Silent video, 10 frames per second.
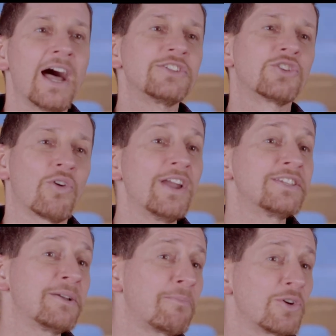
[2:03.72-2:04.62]
God's
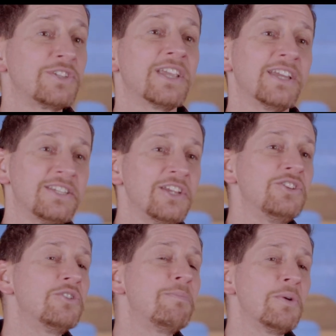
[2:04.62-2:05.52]
grace and mercy
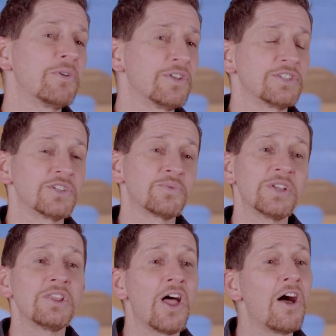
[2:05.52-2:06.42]
continue to be with us as
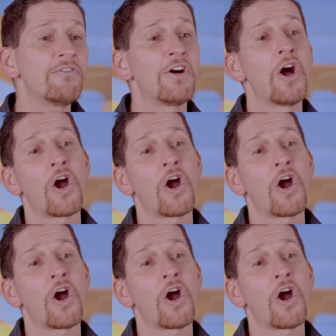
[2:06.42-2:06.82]
we love